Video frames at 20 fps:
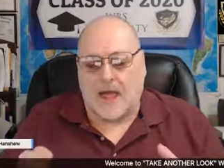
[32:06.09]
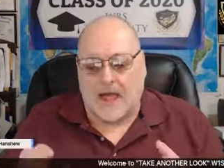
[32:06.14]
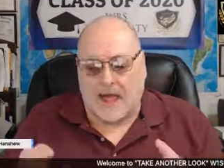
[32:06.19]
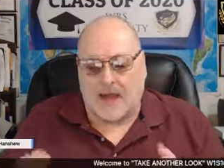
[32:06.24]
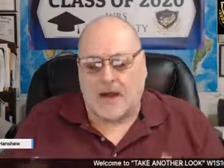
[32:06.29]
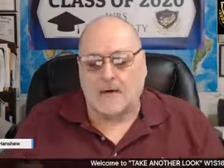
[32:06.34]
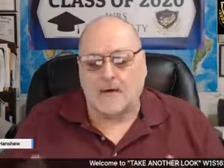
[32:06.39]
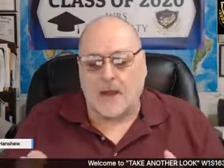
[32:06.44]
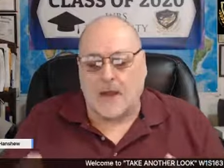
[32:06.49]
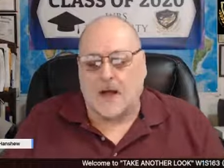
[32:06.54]

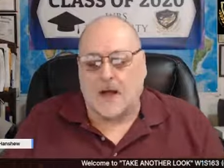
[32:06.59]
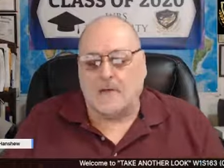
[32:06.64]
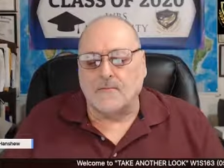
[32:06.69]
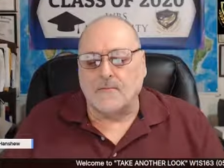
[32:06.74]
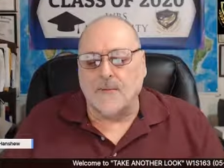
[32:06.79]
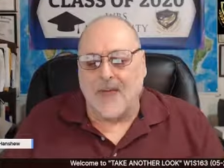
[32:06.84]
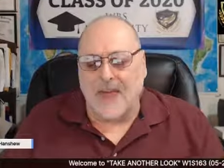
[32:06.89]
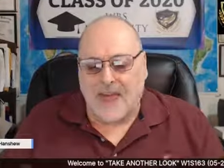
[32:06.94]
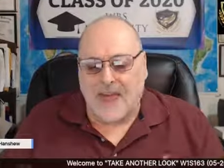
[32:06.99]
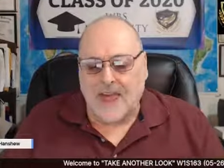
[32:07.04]
out of
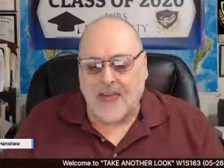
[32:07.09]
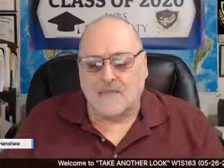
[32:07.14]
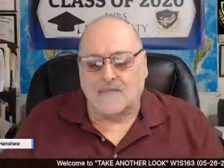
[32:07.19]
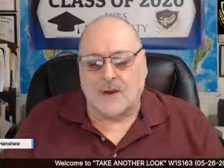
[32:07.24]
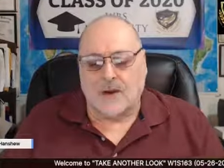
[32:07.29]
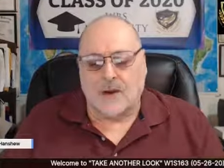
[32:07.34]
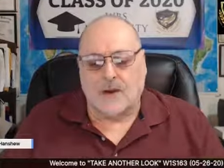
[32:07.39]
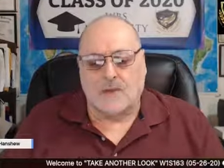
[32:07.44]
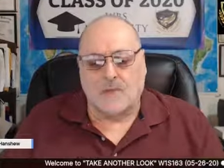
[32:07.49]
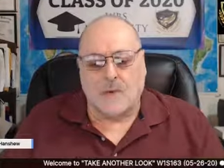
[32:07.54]
the
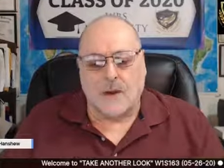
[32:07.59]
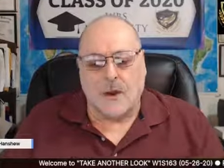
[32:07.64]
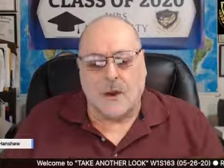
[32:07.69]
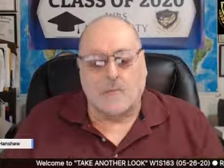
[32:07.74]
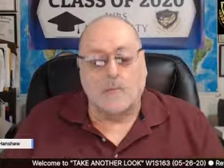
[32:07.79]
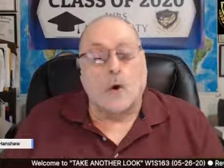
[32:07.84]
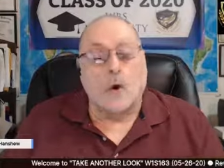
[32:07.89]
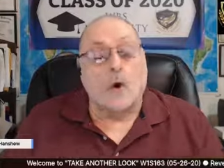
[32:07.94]
heavenly realm